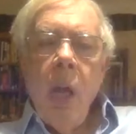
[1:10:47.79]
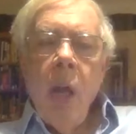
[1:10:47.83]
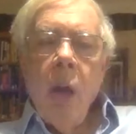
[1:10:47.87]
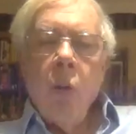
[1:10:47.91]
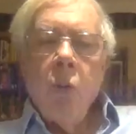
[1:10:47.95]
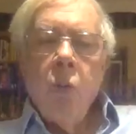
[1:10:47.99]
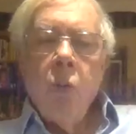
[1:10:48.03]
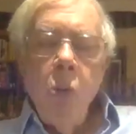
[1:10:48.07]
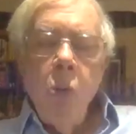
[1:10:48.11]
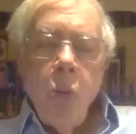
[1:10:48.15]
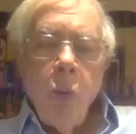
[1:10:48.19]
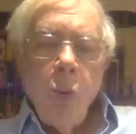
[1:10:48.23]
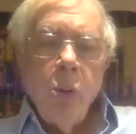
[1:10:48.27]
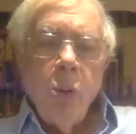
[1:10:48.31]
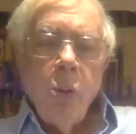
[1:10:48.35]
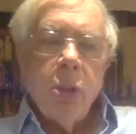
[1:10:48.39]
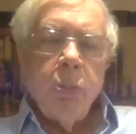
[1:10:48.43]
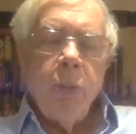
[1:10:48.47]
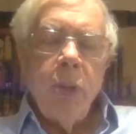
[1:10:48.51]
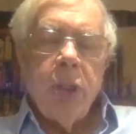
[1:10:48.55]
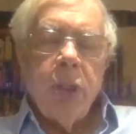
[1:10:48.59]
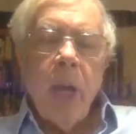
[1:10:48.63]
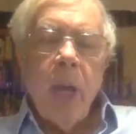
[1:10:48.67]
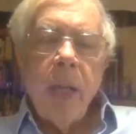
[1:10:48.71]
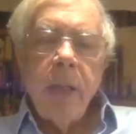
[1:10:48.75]
rules
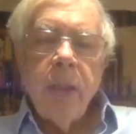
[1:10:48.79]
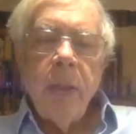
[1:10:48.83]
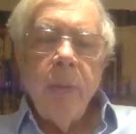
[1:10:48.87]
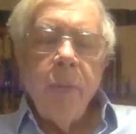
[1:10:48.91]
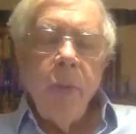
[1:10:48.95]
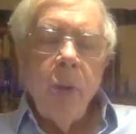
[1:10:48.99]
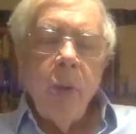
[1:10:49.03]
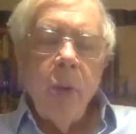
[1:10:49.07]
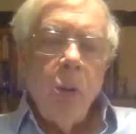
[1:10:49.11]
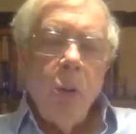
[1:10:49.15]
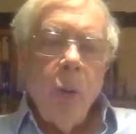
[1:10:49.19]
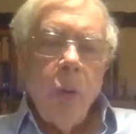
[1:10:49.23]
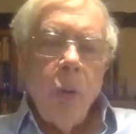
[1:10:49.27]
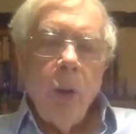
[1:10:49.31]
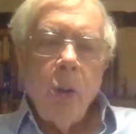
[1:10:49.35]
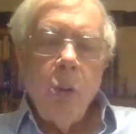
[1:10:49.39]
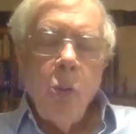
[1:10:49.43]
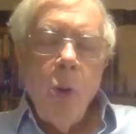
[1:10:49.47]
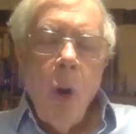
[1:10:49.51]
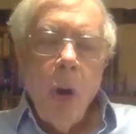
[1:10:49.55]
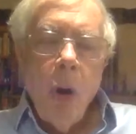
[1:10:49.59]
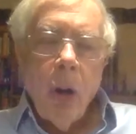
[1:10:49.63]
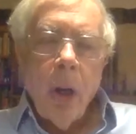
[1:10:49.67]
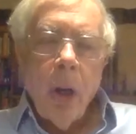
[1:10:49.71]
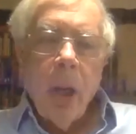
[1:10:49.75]
which, as in the Northern
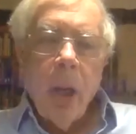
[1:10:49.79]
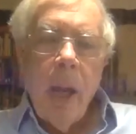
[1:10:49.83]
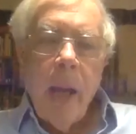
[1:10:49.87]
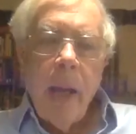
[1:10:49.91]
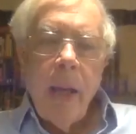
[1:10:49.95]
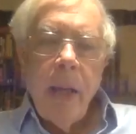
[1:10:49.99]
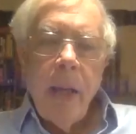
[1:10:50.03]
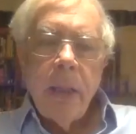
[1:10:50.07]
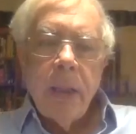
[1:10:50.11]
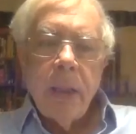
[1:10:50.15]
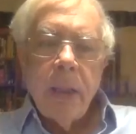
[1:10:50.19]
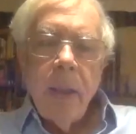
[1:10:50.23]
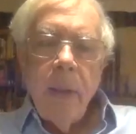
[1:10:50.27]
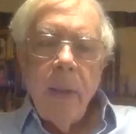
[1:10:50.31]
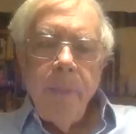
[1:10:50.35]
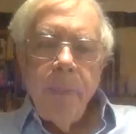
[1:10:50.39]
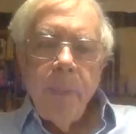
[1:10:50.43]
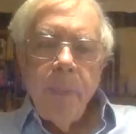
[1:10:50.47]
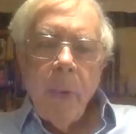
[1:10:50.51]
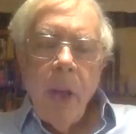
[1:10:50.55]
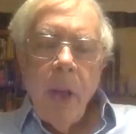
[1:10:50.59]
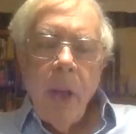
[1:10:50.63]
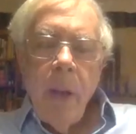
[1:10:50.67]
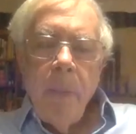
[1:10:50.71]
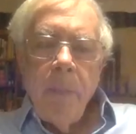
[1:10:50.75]
Rock case,
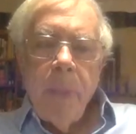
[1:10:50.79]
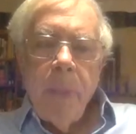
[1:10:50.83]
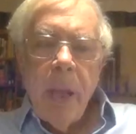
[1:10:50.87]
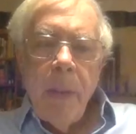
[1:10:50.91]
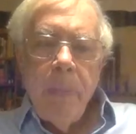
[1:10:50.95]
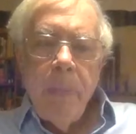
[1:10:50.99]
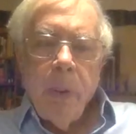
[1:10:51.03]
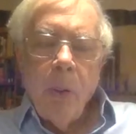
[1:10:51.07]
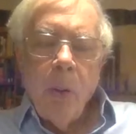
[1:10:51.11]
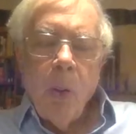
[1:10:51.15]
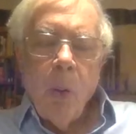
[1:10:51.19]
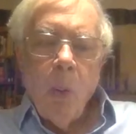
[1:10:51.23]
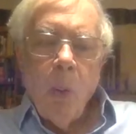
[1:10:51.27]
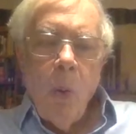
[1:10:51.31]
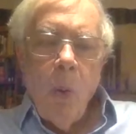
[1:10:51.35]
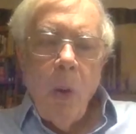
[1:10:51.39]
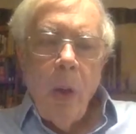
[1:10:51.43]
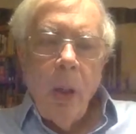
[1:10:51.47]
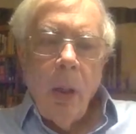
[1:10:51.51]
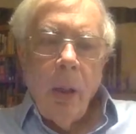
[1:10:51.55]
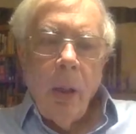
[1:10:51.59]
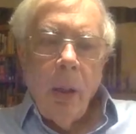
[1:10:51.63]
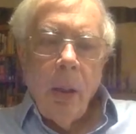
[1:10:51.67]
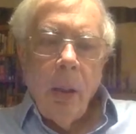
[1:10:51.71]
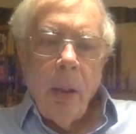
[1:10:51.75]
people
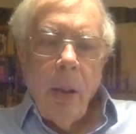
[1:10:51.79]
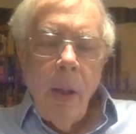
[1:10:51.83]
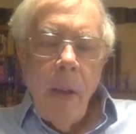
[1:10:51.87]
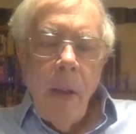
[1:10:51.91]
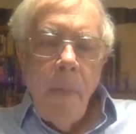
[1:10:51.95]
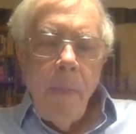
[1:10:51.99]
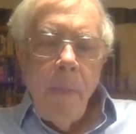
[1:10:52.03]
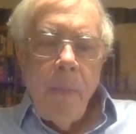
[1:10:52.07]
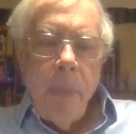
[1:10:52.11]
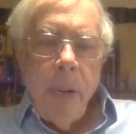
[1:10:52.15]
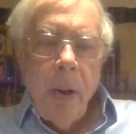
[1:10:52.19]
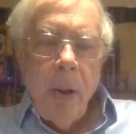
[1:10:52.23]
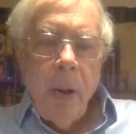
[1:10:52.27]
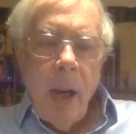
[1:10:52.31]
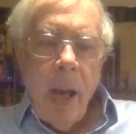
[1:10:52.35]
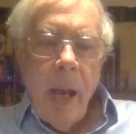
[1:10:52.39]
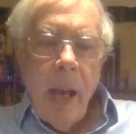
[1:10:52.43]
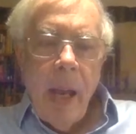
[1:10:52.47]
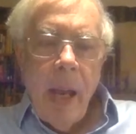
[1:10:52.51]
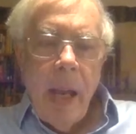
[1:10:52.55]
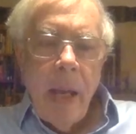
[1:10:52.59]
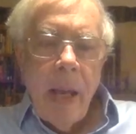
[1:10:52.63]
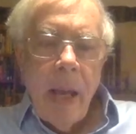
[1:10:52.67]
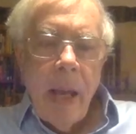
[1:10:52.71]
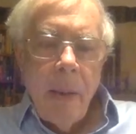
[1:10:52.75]
will
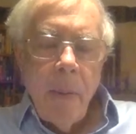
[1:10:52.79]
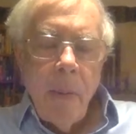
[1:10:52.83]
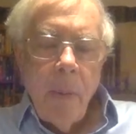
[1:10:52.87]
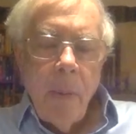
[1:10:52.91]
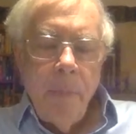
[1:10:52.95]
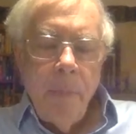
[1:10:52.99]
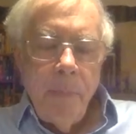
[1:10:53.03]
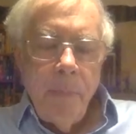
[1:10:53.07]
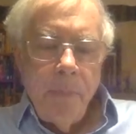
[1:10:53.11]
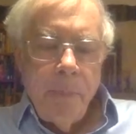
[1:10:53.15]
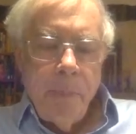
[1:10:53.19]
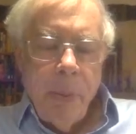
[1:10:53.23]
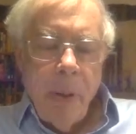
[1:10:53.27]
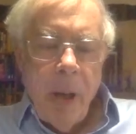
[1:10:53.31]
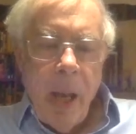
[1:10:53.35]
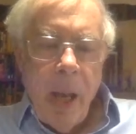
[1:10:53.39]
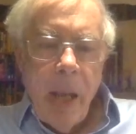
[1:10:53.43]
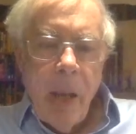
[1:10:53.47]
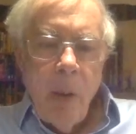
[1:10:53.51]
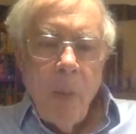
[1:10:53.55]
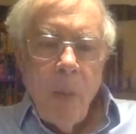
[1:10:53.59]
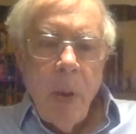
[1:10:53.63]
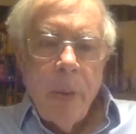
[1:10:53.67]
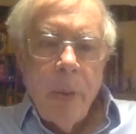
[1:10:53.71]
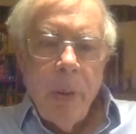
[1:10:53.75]
play
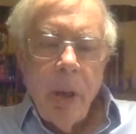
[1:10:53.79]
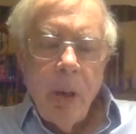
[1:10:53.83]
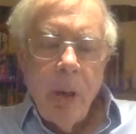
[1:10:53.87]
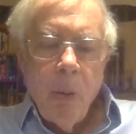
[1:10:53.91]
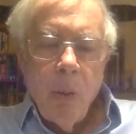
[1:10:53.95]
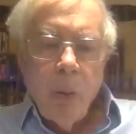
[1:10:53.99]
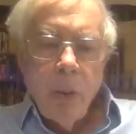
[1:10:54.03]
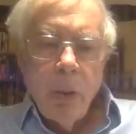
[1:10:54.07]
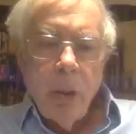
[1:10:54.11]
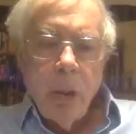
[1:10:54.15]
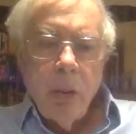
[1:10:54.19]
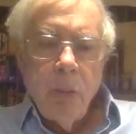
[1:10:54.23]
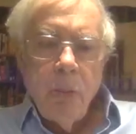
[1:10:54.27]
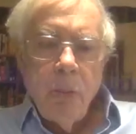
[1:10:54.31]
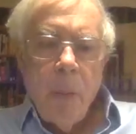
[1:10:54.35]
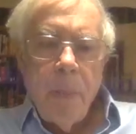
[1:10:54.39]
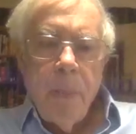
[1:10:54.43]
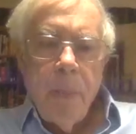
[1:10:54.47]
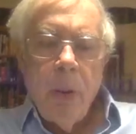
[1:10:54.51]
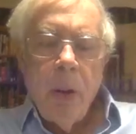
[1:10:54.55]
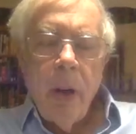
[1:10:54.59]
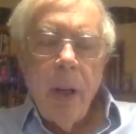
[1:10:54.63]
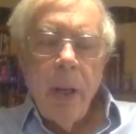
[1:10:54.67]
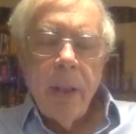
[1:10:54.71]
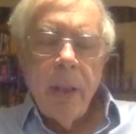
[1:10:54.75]
with in order to
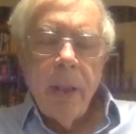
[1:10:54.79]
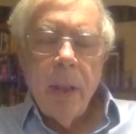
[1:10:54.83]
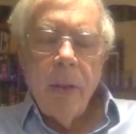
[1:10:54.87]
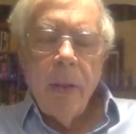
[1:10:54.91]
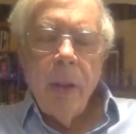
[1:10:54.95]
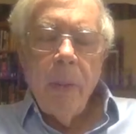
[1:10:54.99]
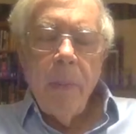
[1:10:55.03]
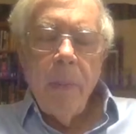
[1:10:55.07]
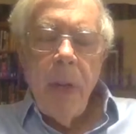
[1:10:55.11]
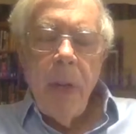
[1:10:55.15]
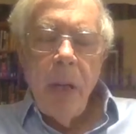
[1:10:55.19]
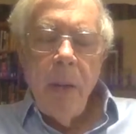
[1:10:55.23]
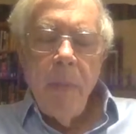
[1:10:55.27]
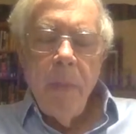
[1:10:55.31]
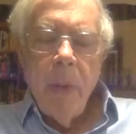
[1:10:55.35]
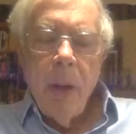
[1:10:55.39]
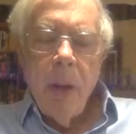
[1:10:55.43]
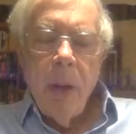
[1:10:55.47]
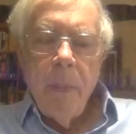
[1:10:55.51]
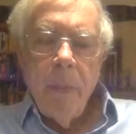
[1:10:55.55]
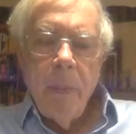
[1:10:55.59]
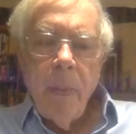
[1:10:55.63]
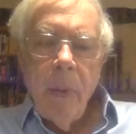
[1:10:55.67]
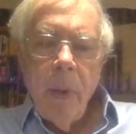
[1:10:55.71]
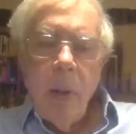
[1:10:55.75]
operate at the
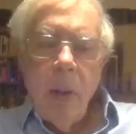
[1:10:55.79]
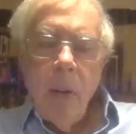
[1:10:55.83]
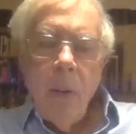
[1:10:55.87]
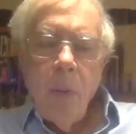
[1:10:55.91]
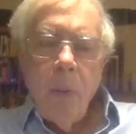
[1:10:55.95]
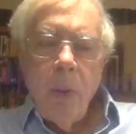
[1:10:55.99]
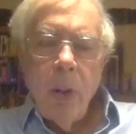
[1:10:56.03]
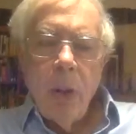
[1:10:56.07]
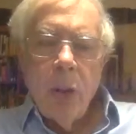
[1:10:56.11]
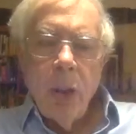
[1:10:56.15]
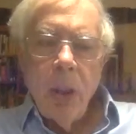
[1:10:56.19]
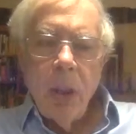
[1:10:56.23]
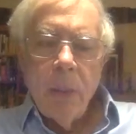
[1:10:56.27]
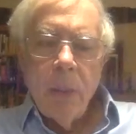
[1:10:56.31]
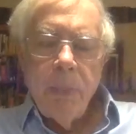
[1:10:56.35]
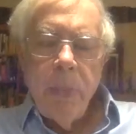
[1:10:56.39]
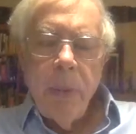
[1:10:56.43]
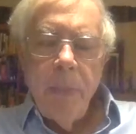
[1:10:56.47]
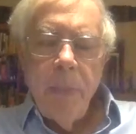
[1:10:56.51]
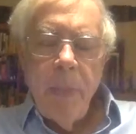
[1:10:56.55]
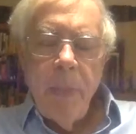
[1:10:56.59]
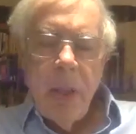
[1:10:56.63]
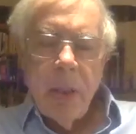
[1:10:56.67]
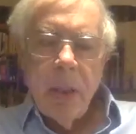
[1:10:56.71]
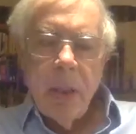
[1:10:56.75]
minimum which is
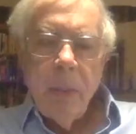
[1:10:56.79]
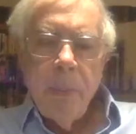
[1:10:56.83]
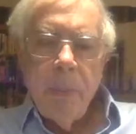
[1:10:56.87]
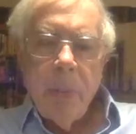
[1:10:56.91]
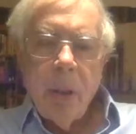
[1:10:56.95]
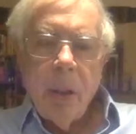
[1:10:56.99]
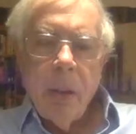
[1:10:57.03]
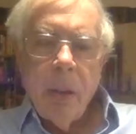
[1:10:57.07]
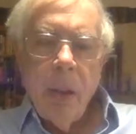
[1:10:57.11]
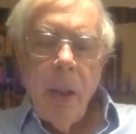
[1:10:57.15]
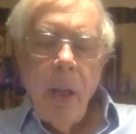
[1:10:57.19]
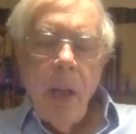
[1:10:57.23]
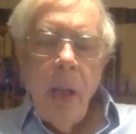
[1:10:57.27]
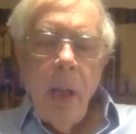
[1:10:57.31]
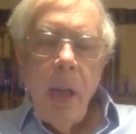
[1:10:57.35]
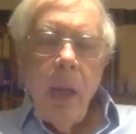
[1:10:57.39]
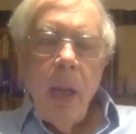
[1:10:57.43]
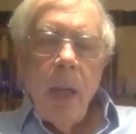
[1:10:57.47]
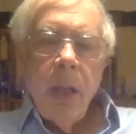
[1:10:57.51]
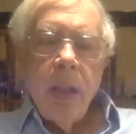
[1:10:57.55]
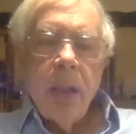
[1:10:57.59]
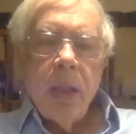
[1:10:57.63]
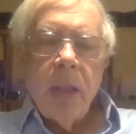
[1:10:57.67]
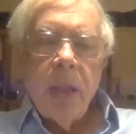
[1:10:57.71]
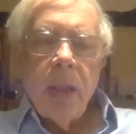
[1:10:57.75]
permissible.
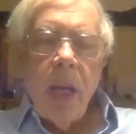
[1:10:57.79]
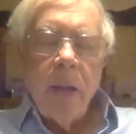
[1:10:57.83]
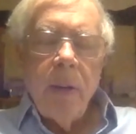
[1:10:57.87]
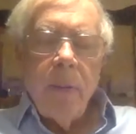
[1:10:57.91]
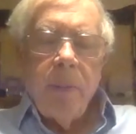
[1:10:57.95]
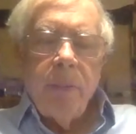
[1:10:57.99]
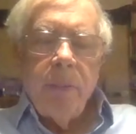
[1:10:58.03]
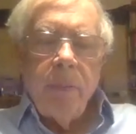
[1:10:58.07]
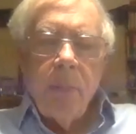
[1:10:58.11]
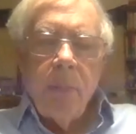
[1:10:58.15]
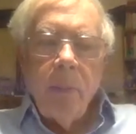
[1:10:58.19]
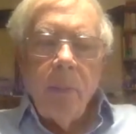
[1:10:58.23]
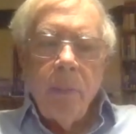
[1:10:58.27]
Instead of